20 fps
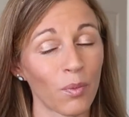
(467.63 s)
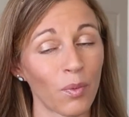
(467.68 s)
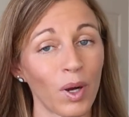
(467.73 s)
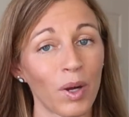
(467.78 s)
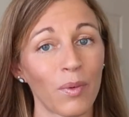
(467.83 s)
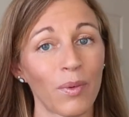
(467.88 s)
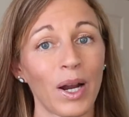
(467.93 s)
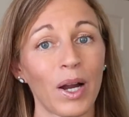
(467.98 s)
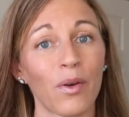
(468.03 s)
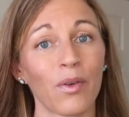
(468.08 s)
what
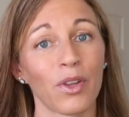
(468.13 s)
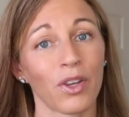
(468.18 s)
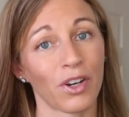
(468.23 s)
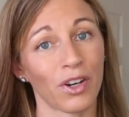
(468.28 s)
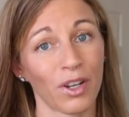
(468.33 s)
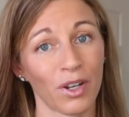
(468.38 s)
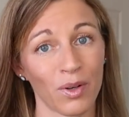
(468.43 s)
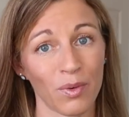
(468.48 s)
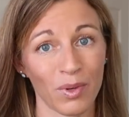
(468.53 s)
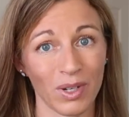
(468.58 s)
route you're
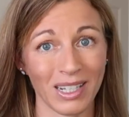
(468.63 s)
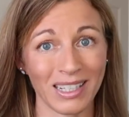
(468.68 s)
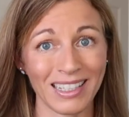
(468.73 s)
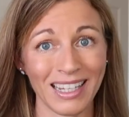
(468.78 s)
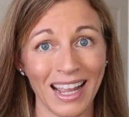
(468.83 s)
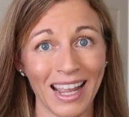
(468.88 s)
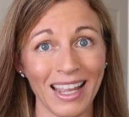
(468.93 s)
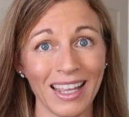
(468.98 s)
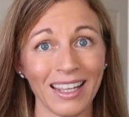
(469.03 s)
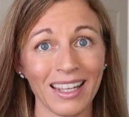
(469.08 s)
going to want to
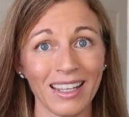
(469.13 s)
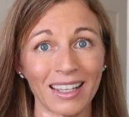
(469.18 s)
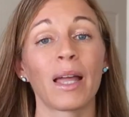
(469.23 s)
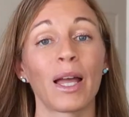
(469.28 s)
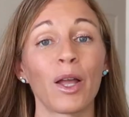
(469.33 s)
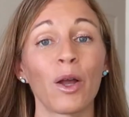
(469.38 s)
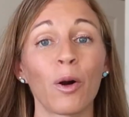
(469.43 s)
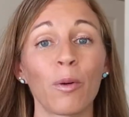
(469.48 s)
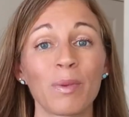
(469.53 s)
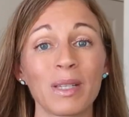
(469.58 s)
take. I
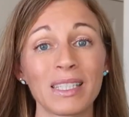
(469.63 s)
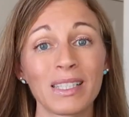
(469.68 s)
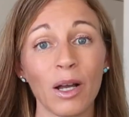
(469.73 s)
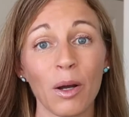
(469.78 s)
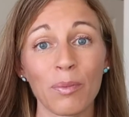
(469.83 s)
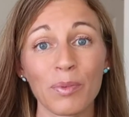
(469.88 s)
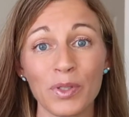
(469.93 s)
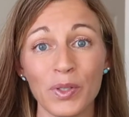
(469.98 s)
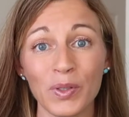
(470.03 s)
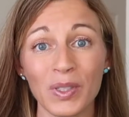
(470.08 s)
hope this
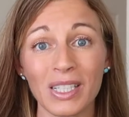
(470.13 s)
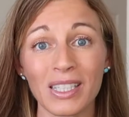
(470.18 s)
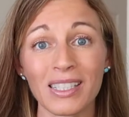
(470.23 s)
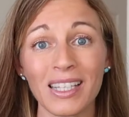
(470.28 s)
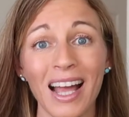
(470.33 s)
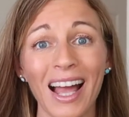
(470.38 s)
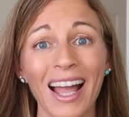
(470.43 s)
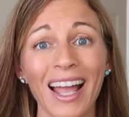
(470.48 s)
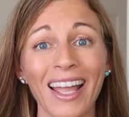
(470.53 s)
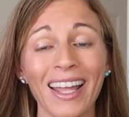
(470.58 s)
helps you
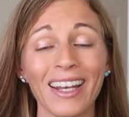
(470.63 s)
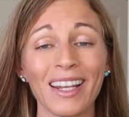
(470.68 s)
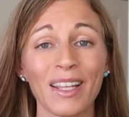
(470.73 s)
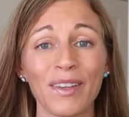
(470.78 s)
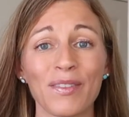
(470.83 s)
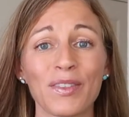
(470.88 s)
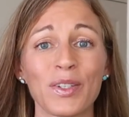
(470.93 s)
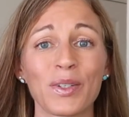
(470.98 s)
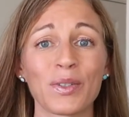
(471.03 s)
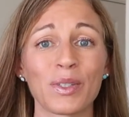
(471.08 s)
decide,
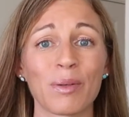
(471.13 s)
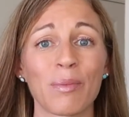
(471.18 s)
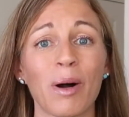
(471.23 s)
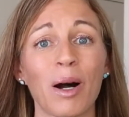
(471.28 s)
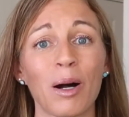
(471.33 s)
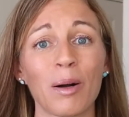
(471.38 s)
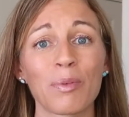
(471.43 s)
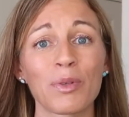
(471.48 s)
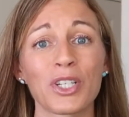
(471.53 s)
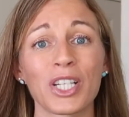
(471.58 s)
gives you some
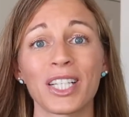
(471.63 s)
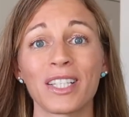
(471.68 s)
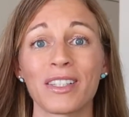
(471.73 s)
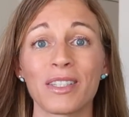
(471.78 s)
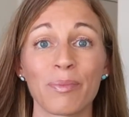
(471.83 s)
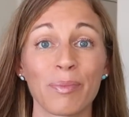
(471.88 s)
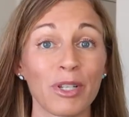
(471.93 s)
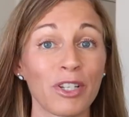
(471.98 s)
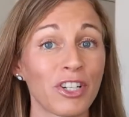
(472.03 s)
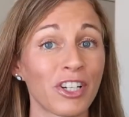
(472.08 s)
options.
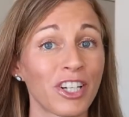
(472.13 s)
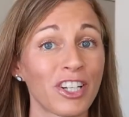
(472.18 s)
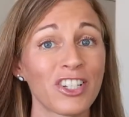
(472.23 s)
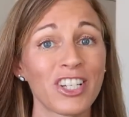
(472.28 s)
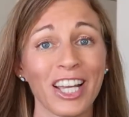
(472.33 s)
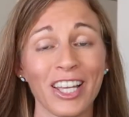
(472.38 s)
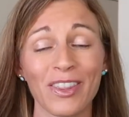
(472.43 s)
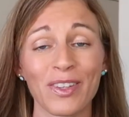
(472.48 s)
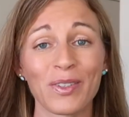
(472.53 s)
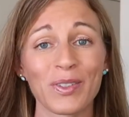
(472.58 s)
Be sure and
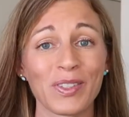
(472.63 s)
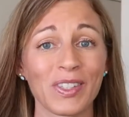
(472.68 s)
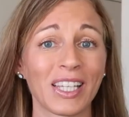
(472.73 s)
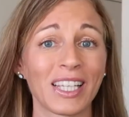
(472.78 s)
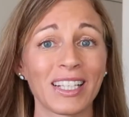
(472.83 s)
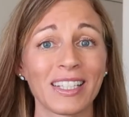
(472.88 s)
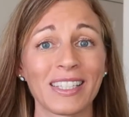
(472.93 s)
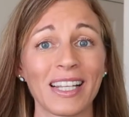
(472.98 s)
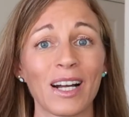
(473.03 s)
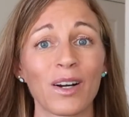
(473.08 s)
check those
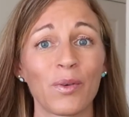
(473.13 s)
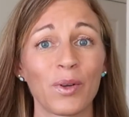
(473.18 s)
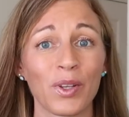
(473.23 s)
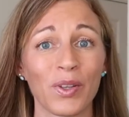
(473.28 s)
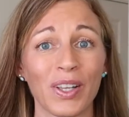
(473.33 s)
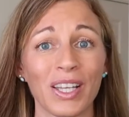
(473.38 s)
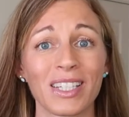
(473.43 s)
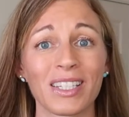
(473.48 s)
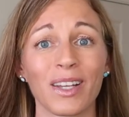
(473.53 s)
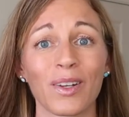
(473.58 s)
links out when you
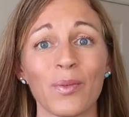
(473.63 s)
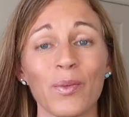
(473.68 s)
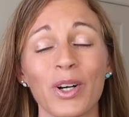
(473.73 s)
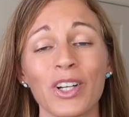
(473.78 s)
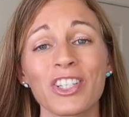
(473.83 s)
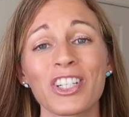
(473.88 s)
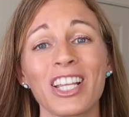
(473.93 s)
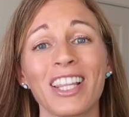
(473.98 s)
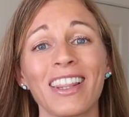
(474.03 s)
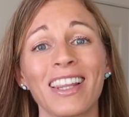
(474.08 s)
get done
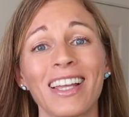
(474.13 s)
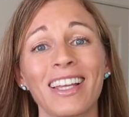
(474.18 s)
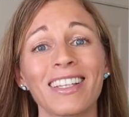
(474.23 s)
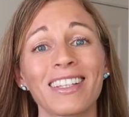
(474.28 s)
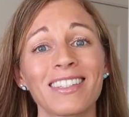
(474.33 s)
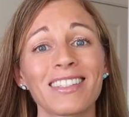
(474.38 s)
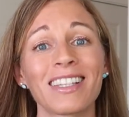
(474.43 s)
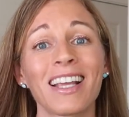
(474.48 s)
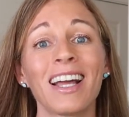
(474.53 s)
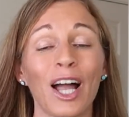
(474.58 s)
watching
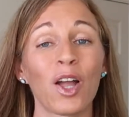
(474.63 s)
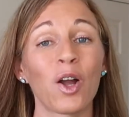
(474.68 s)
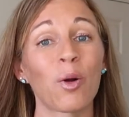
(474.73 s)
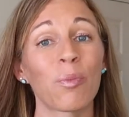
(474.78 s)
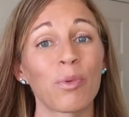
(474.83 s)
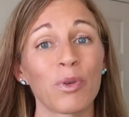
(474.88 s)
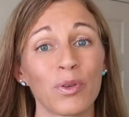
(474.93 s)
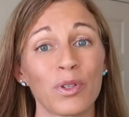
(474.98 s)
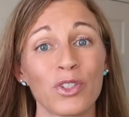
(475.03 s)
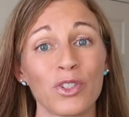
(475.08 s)
this. I
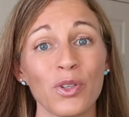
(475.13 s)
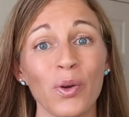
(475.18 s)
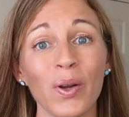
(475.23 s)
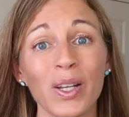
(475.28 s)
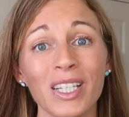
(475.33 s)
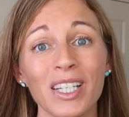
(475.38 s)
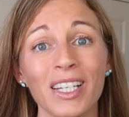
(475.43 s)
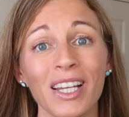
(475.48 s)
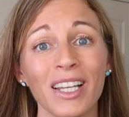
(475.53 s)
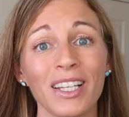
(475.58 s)
hope you enjoyed
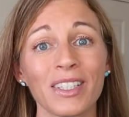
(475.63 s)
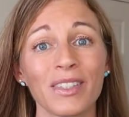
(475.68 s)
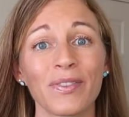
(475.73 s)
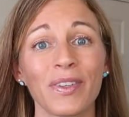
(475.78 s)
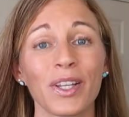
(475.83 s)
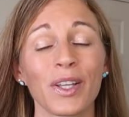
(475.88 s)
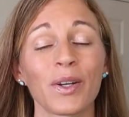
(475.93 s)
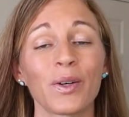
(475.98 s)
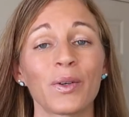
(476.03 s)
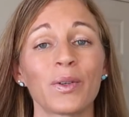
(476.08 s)
today's
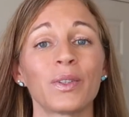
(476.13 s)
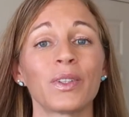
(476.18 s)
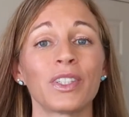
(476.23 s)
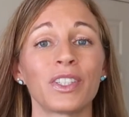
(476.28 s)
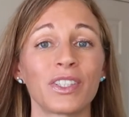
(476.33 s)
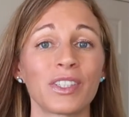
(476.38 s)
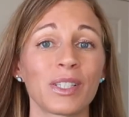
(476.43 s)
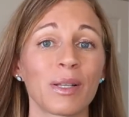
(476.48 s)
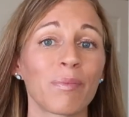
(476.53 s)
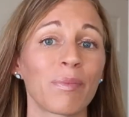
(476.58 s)
video,
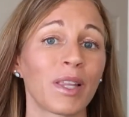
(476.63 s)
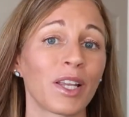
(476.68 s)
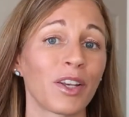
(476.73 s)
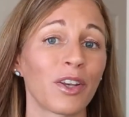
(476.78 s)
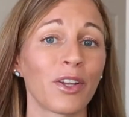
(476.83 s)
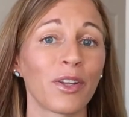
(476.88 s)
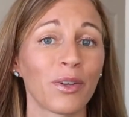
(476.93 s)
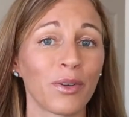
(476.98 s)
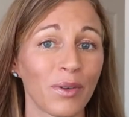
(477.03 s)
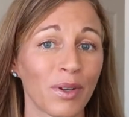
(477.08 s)
learned something
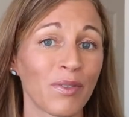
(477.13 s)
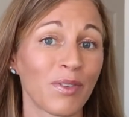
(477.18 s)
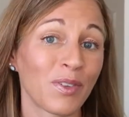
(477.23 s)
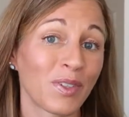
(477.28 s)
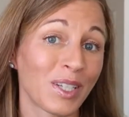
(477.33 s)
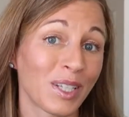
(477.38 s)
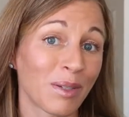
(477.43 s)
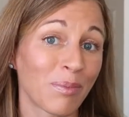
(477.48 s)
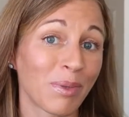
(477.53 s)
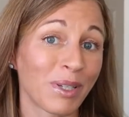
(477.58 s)
new. If you
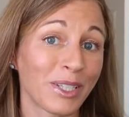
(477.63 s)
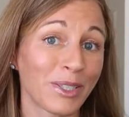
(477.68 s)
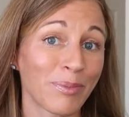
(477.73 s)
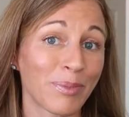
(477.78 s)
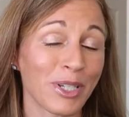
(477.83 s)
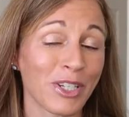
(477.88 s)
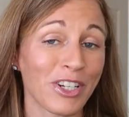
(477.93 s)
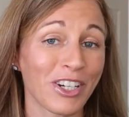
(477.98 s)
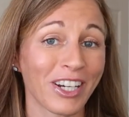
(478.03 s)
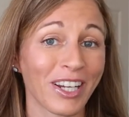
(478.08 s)
did, please be
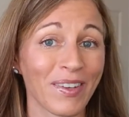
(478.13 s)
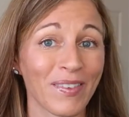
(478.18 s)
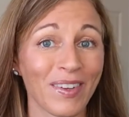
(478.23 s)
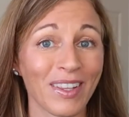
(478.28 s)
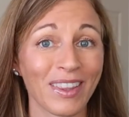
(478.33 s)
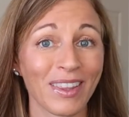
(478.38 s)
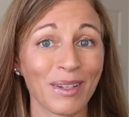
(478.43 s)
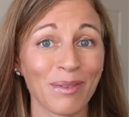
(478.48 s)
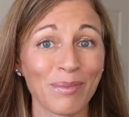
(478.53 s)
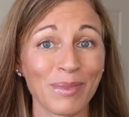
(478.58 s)
sure and give it a
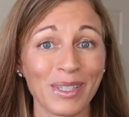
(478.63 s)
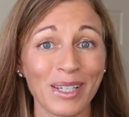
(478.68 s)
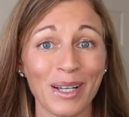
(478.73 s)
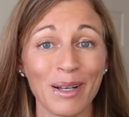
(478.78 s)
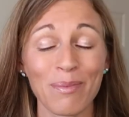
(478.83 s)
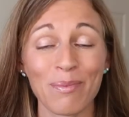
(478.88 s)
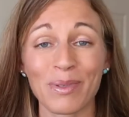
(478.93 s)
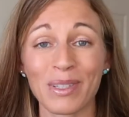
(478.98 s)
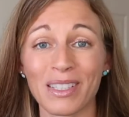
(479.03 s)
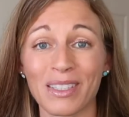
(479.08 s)
thumbs
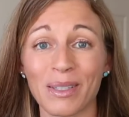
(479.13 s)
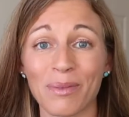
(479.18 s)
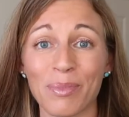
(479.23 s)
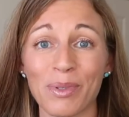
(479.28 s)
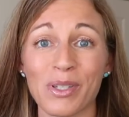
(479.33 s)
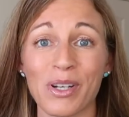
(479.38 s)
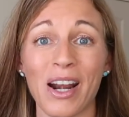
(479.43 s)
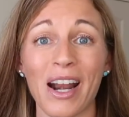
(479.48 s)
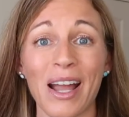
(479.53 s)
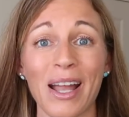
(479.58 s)
up,
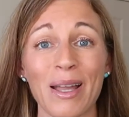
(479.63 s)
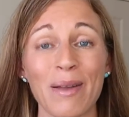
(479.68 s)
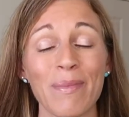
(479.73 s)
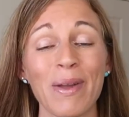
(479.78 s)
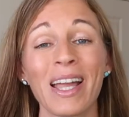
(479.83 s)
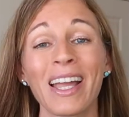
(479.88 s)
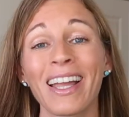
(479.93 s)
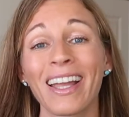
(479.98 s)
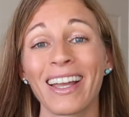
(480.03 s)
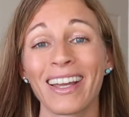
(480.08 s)
subscribe,
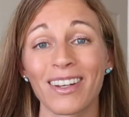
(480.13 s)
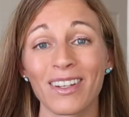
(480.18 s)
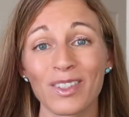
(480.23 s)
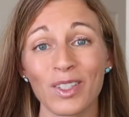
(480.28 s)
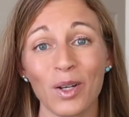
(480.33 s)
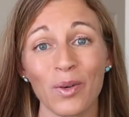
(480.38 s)
and as